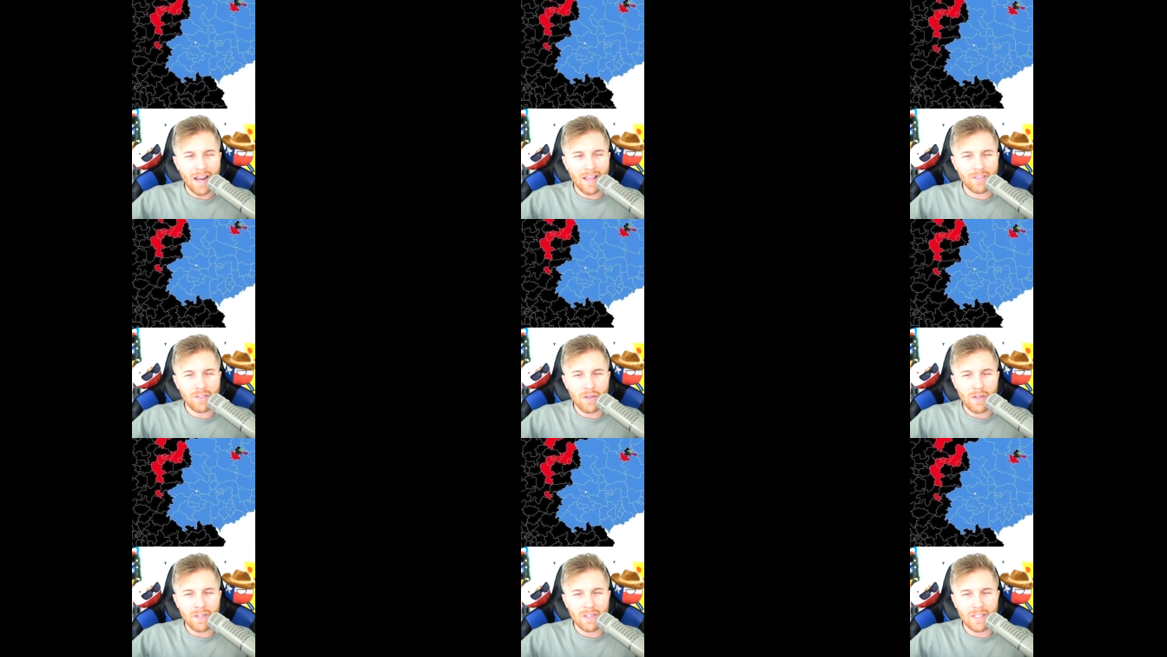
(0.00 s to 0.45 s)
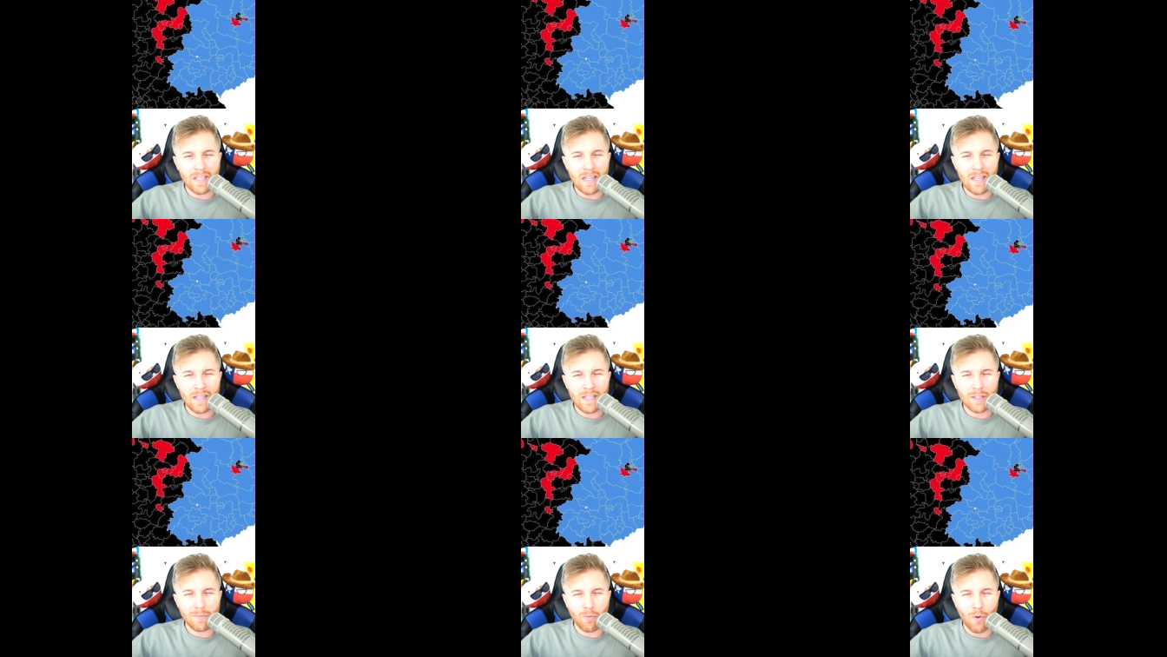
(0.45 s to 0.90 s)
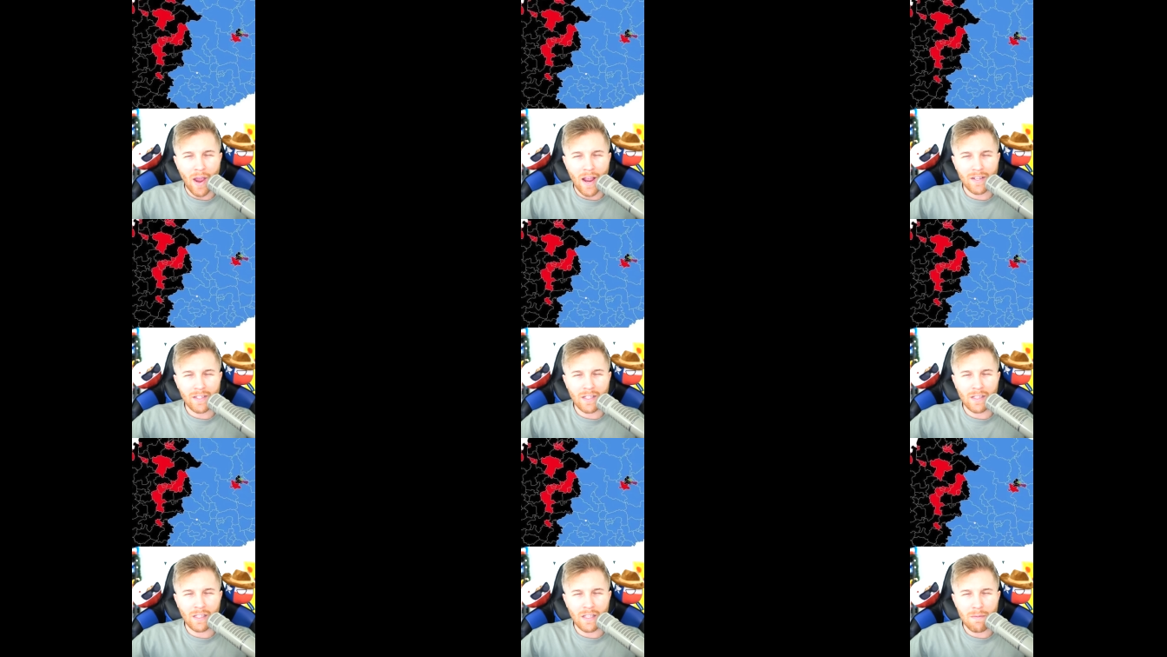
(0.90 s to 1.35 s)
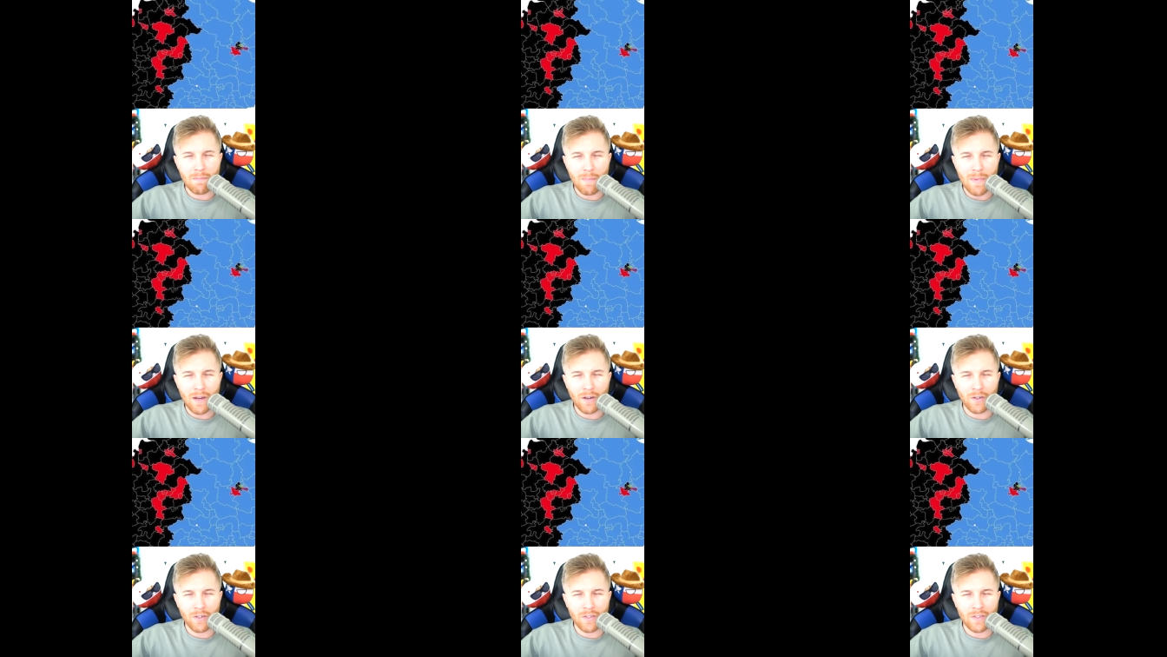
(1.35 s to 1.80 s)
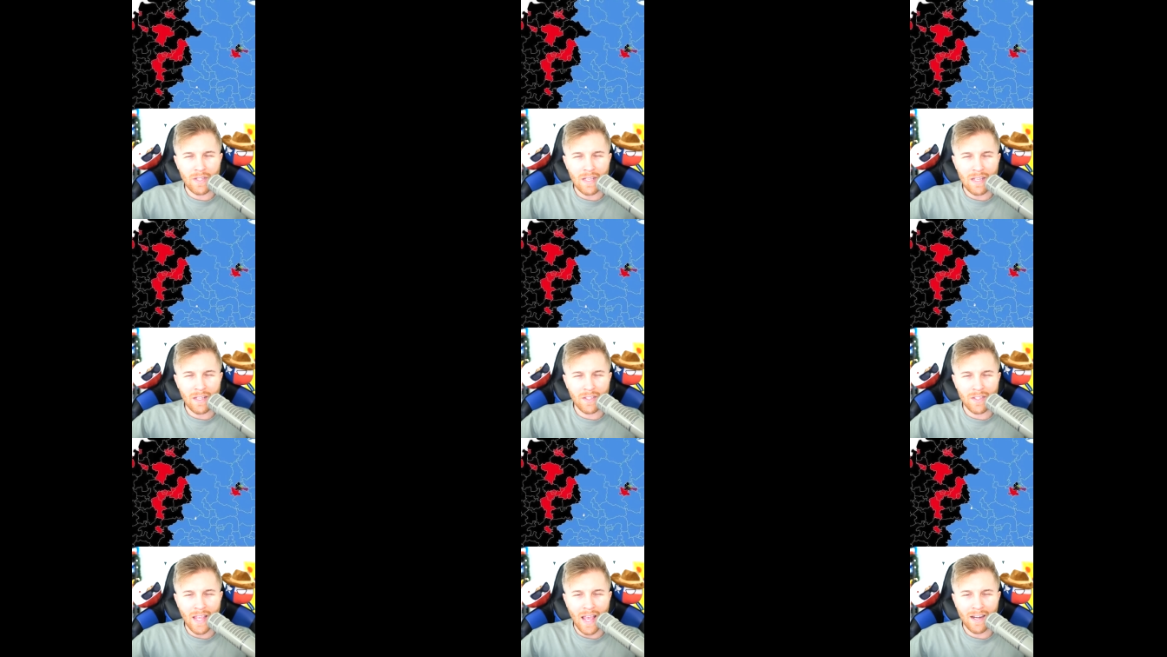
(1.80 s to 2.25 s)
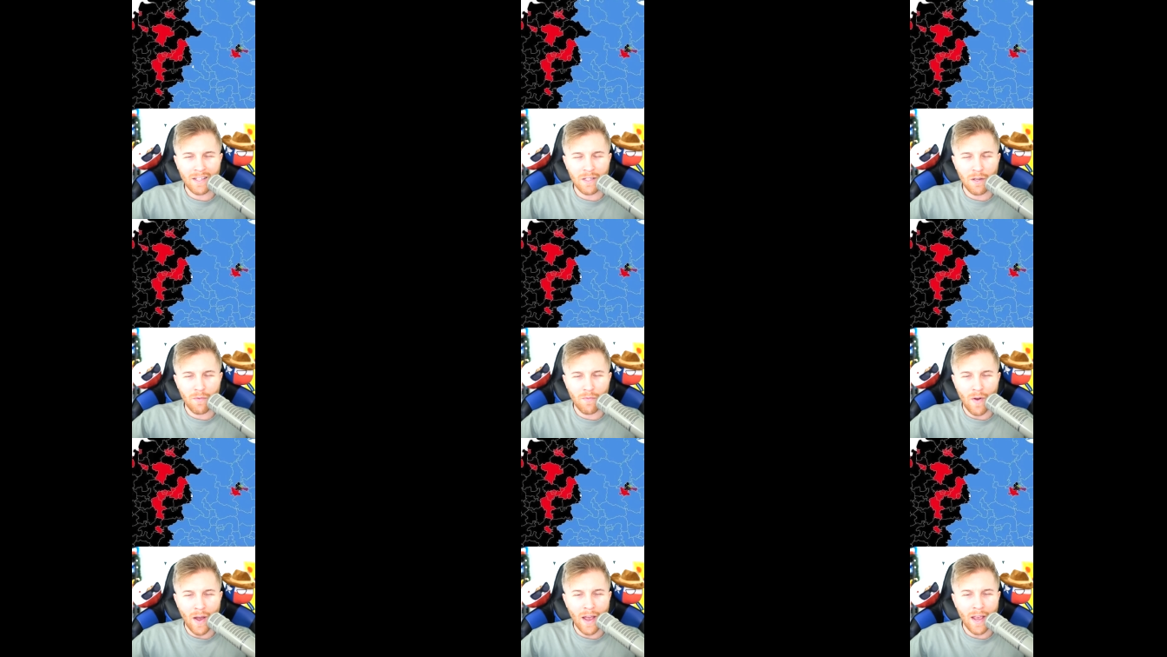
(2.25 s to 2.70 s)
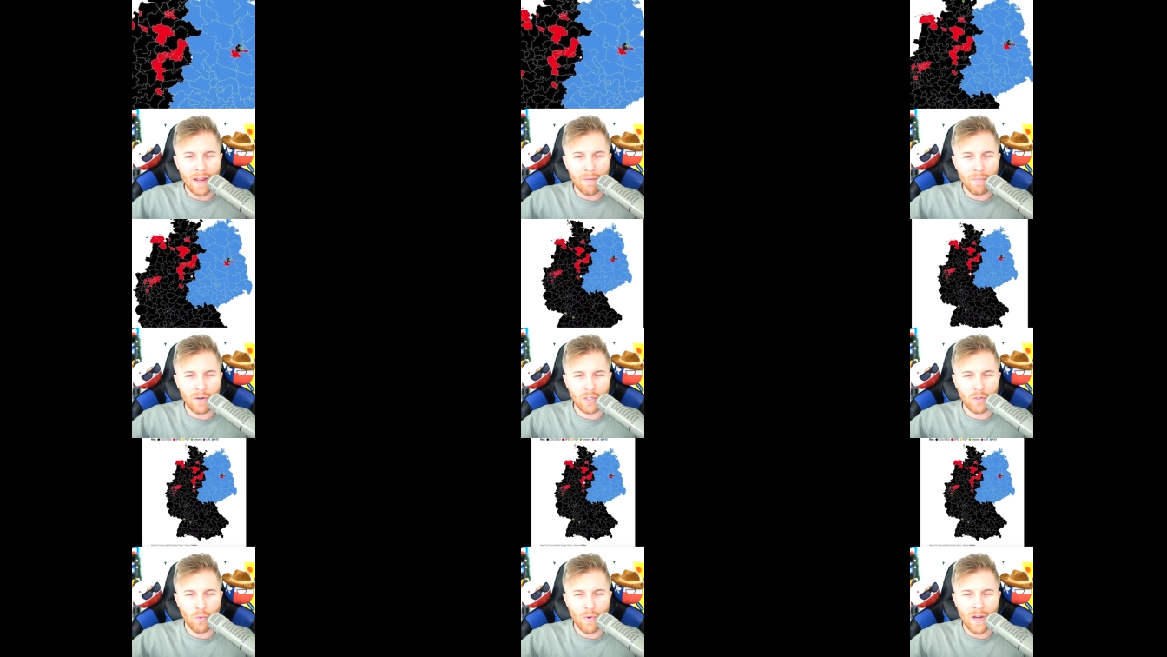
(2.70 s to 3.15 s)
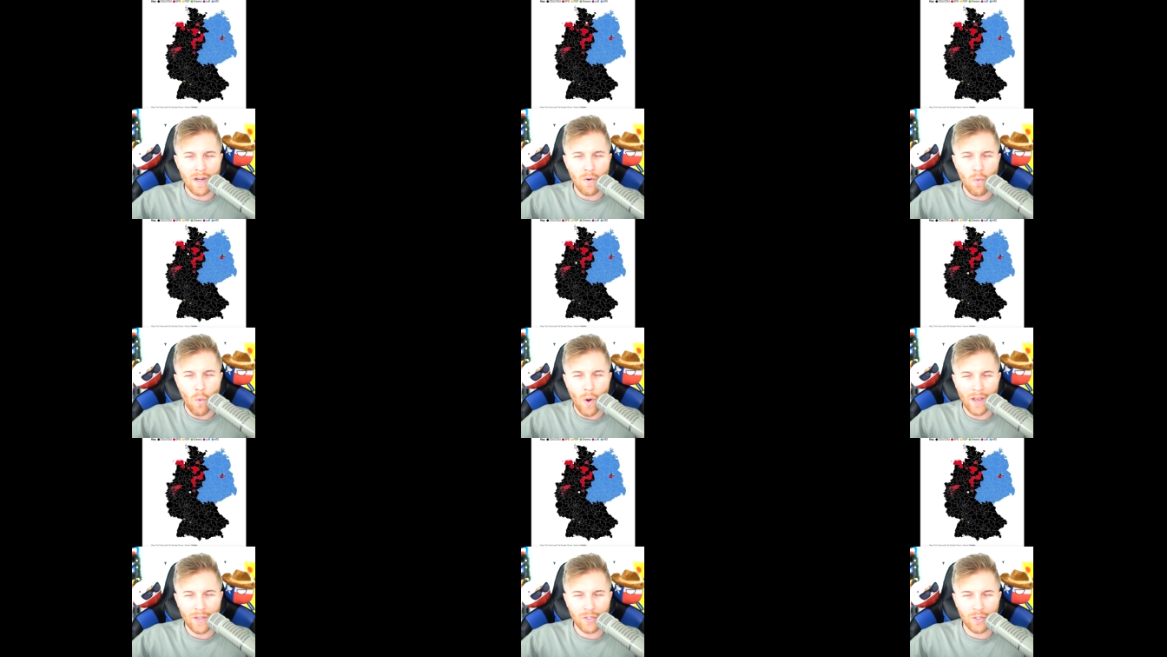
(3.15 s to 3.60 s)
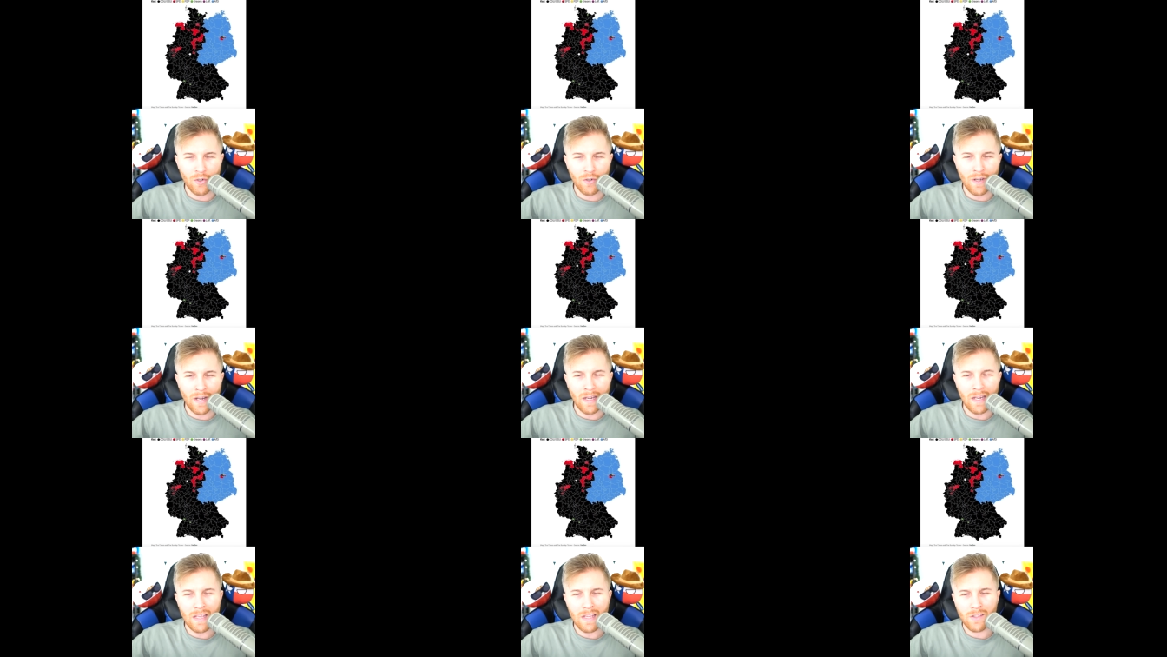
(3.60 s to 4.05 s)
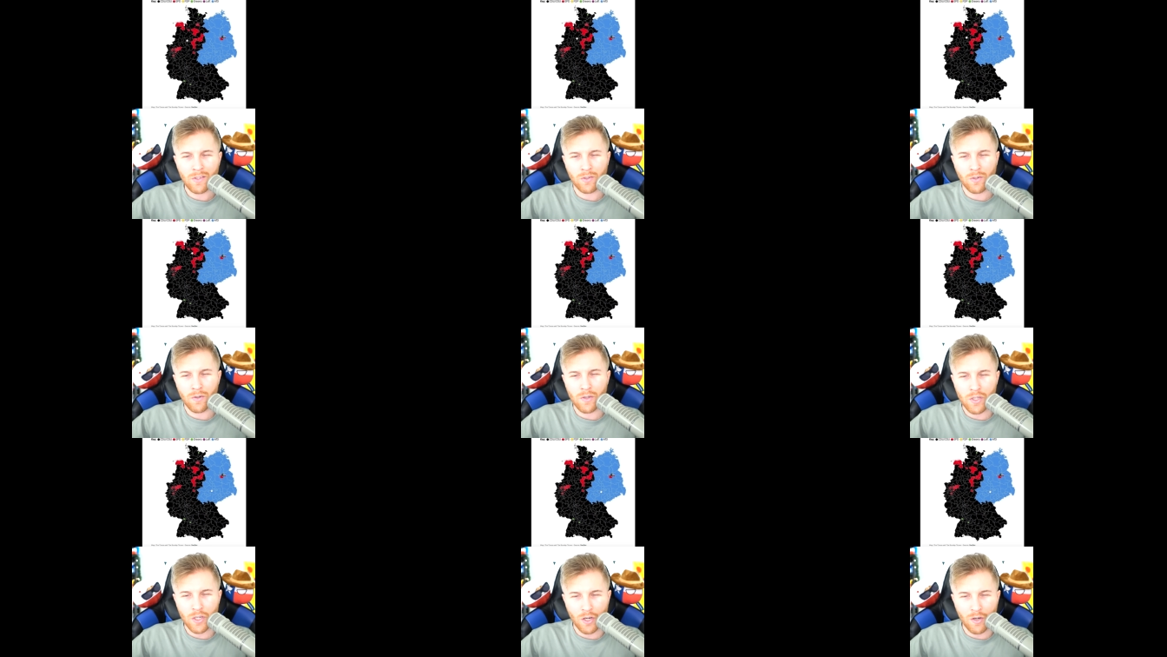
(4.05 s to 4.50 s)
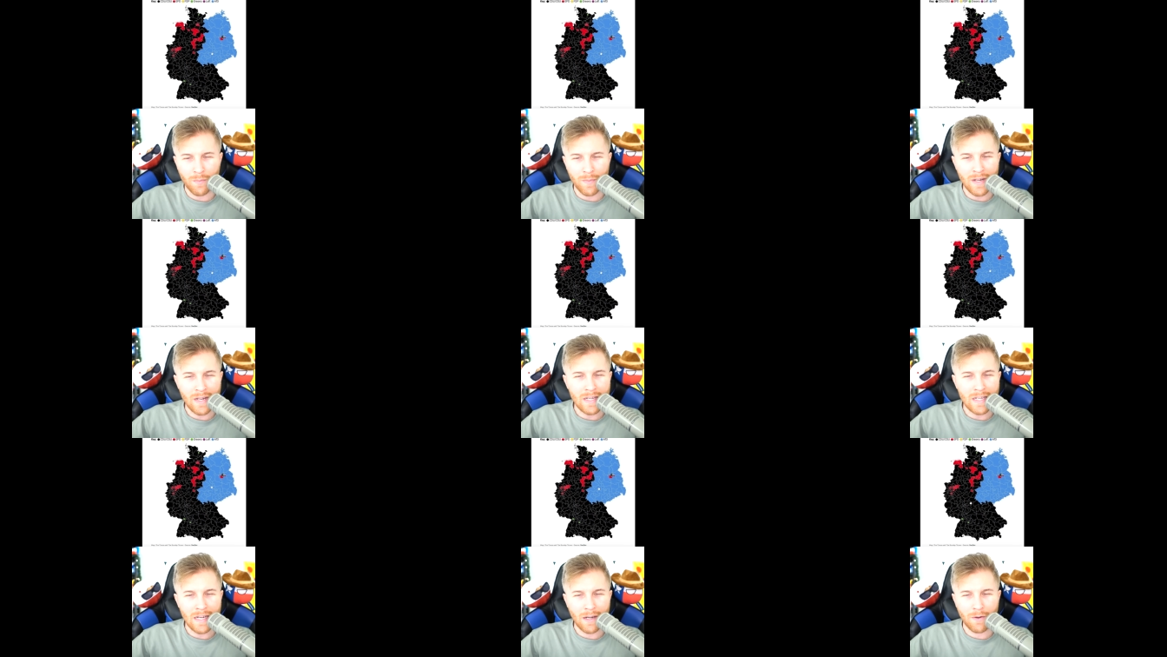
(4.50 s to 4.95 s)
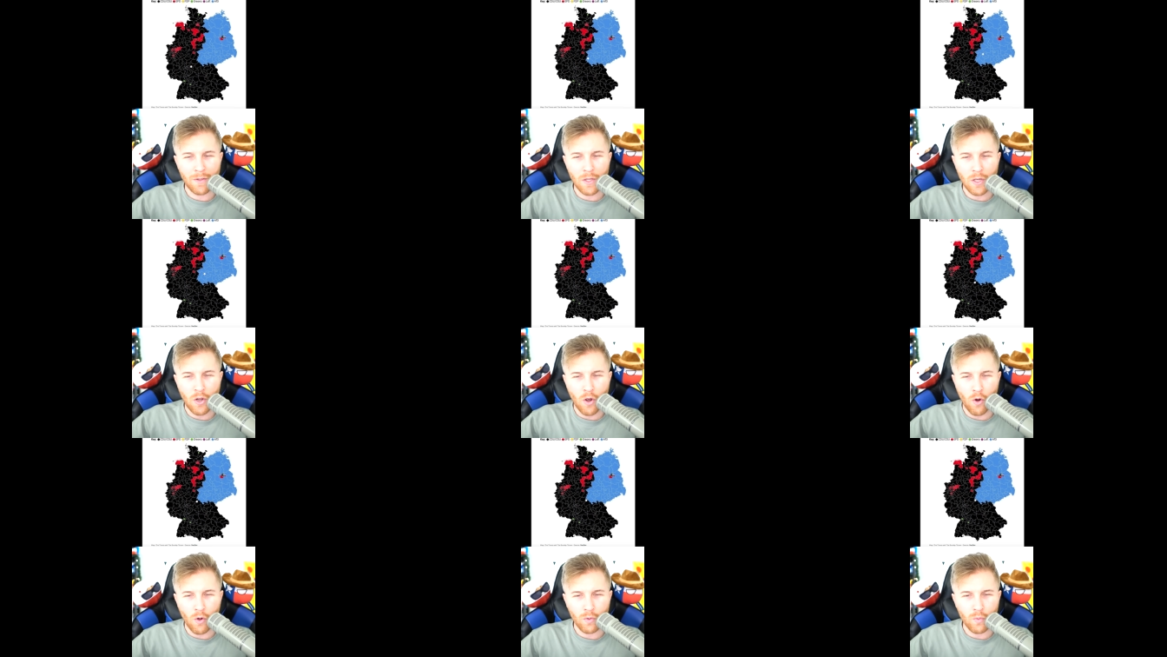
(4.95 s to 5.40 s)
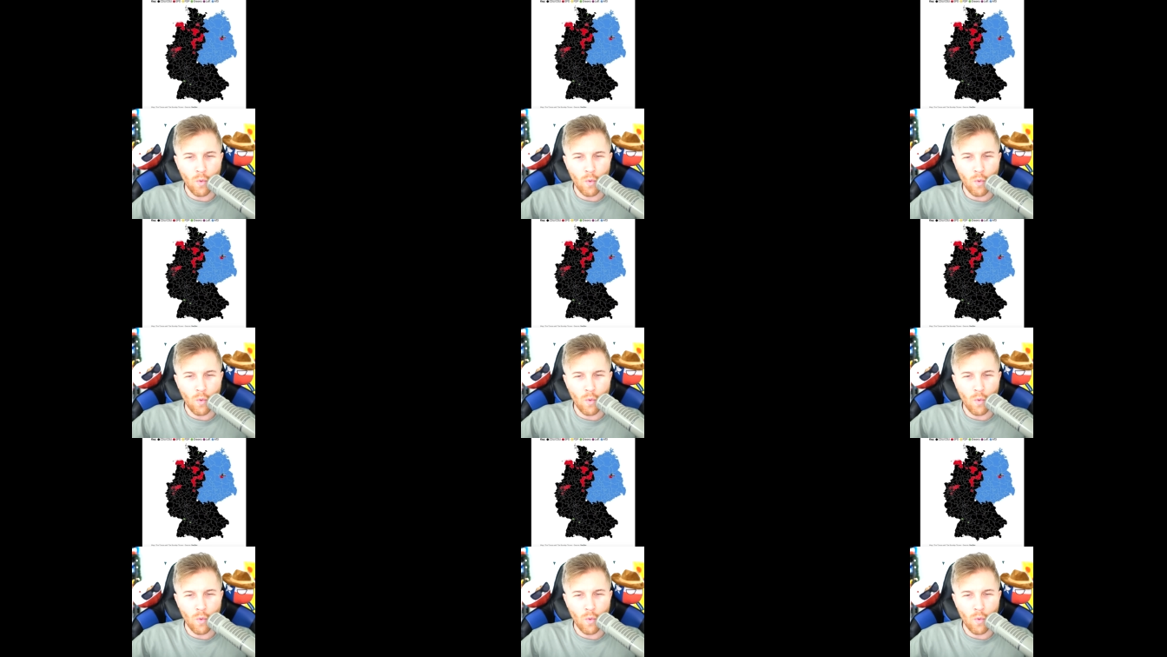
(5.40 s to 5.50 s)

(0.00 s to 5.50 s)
as you can see, this practically mirrors the exact divide between Western and Eastern Germany during the Cold